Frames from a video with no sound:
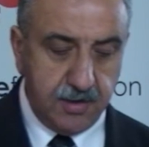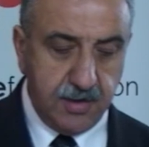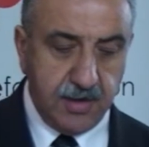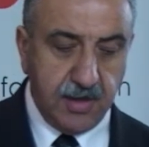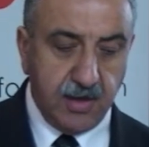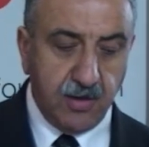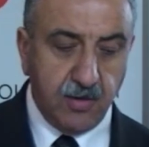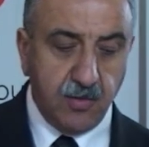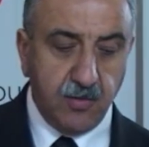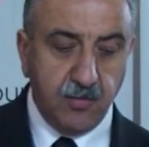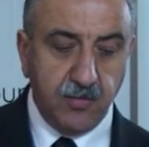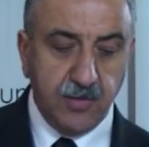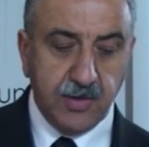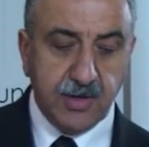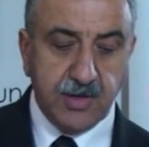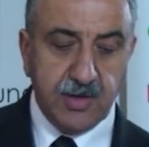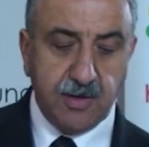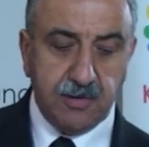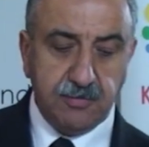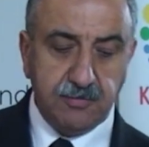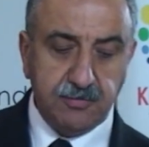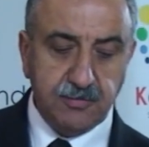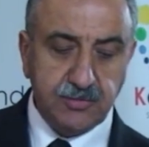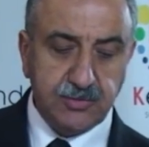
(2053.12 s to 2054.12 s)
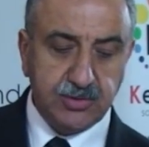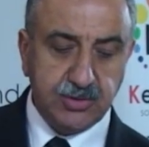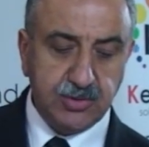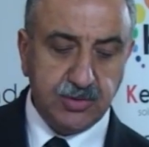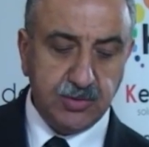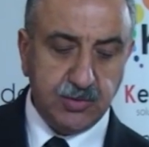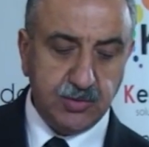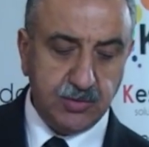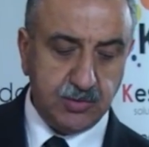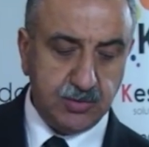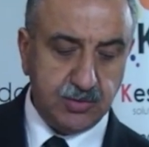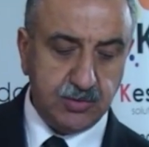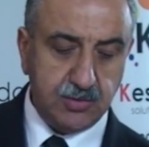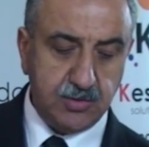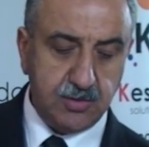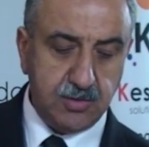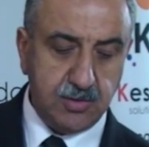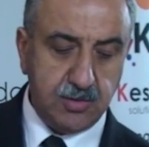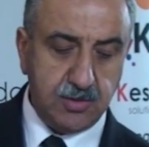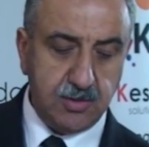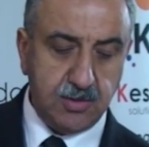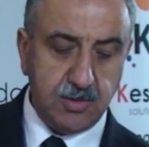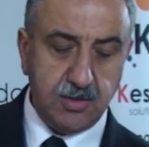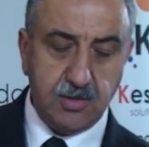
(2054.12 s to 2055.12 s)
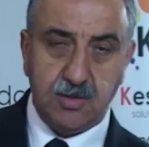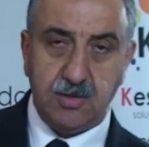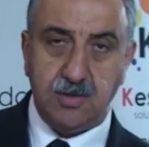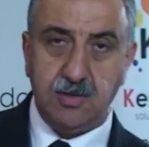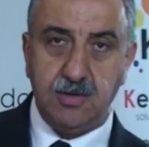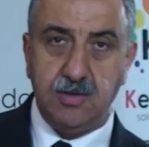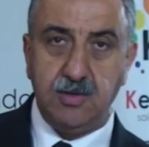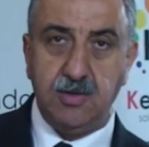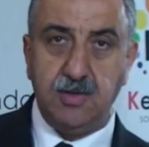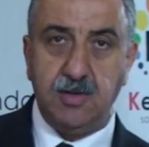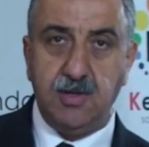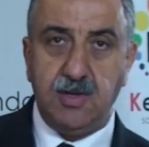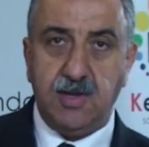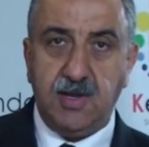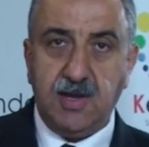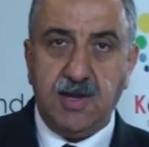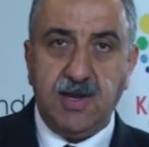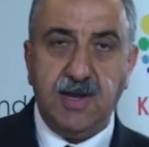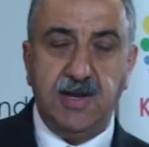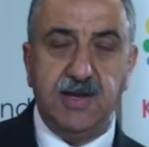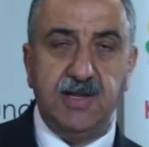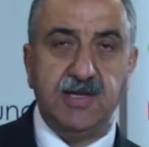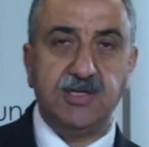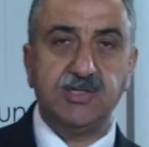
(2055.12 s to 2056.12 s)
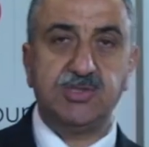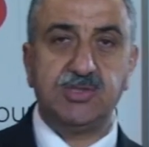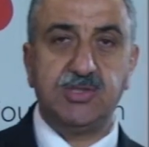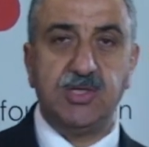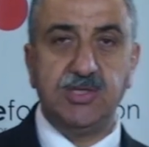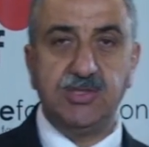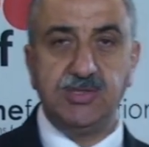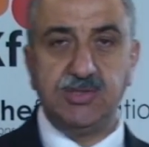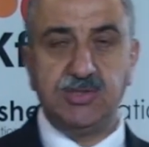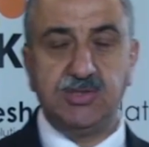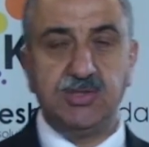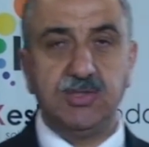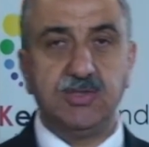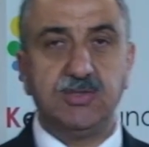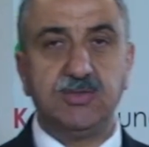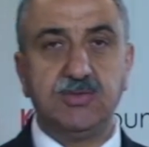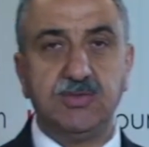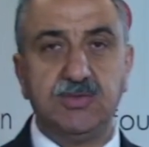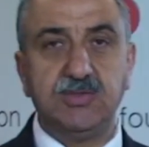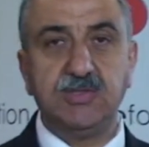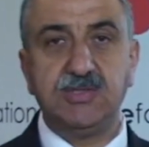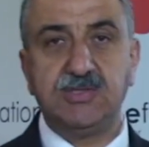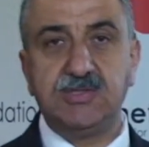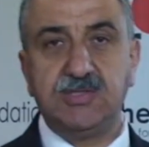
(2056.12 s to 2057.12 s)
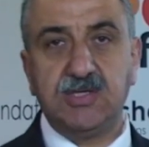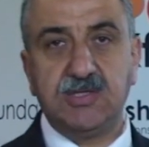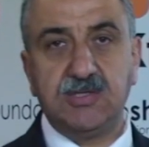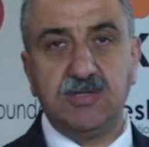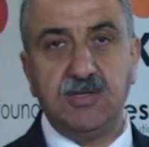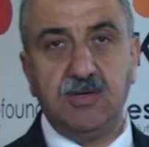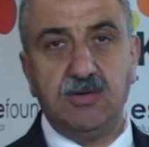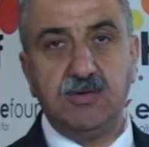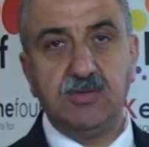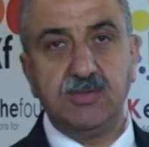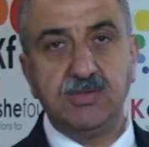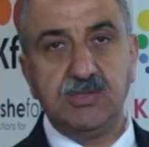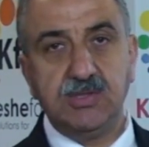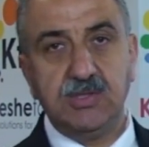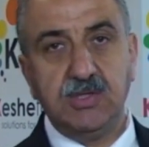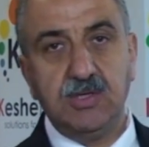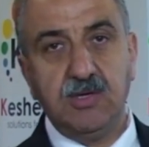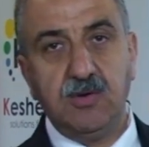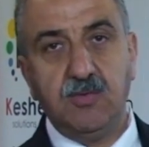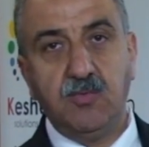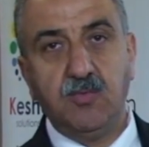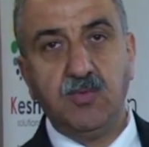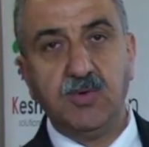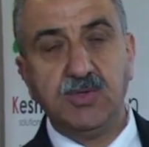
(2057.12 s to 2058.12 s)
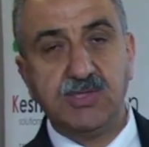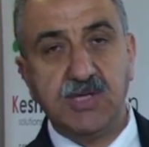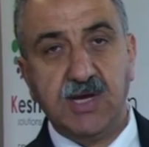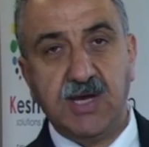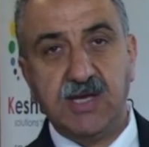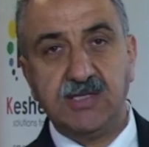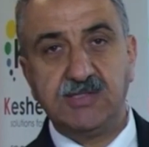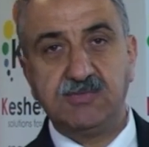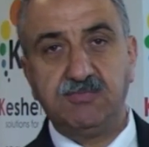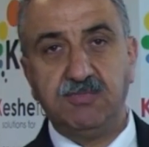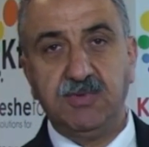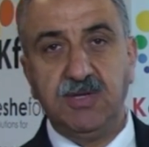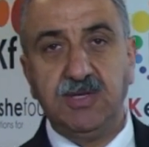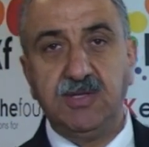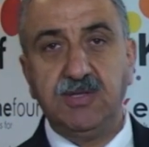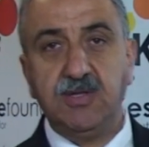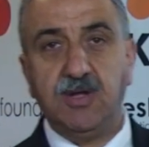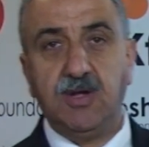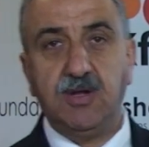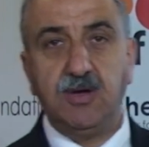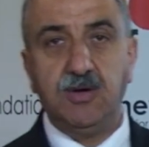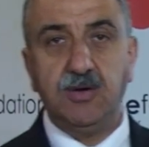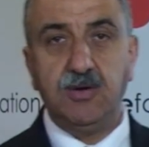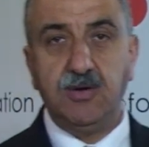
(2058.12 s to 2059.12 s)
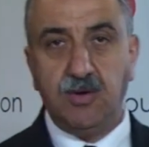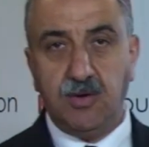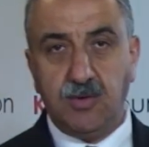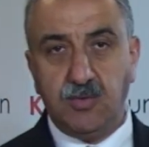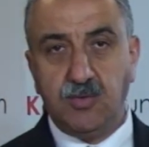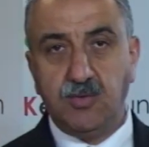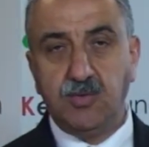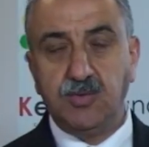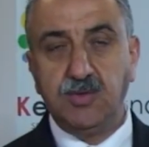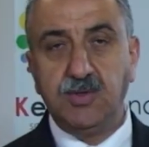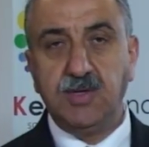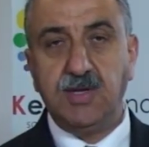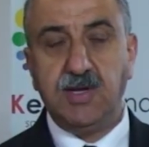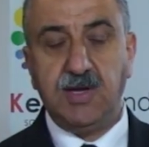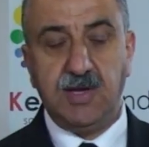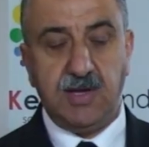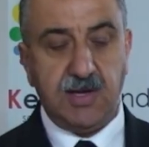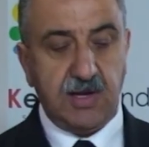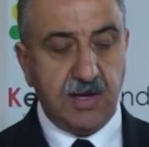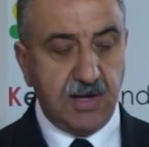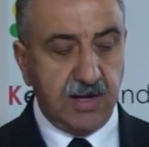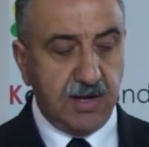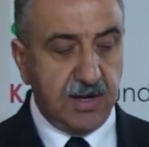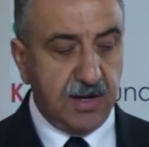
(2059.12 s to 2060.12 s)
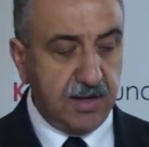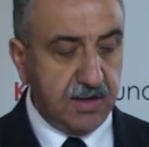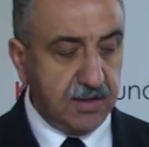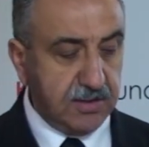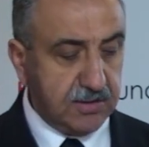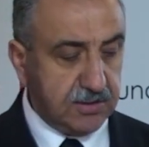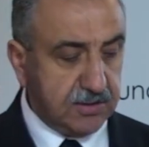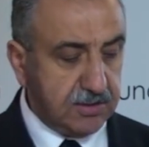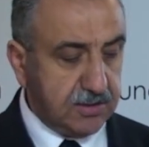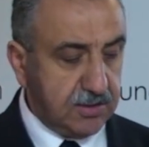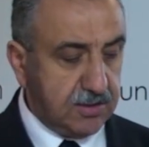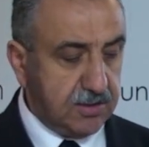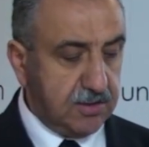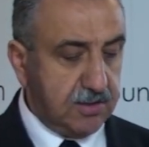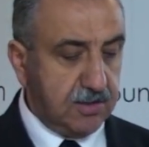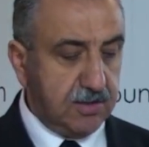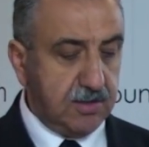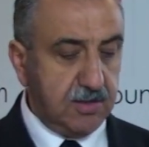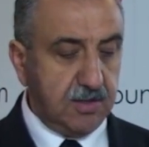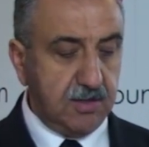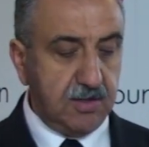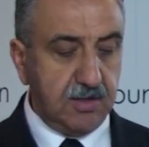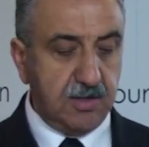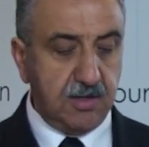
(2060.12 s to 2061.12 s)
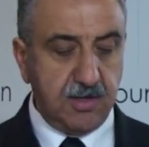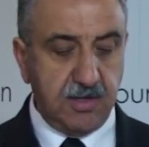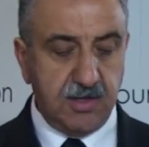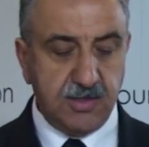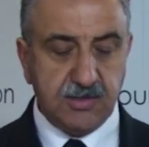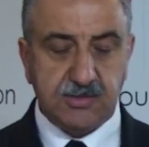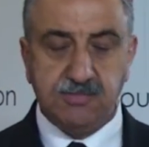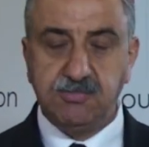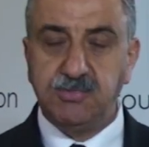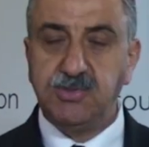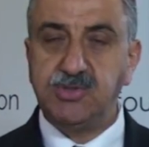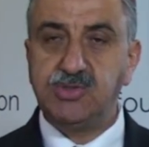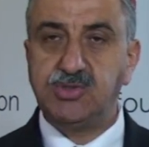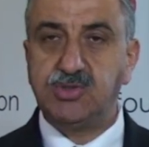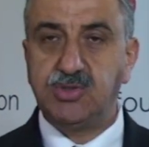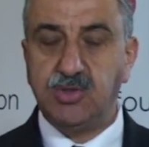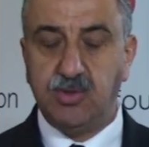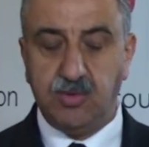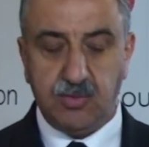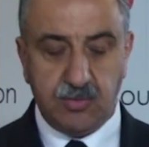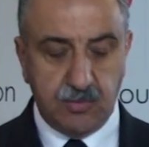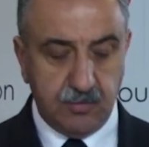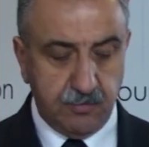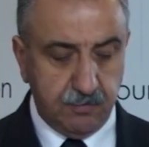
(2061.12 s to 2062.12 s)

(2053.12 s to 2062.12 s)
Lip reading: Now we come to an extension to this technology, which has been unknown and is being shown.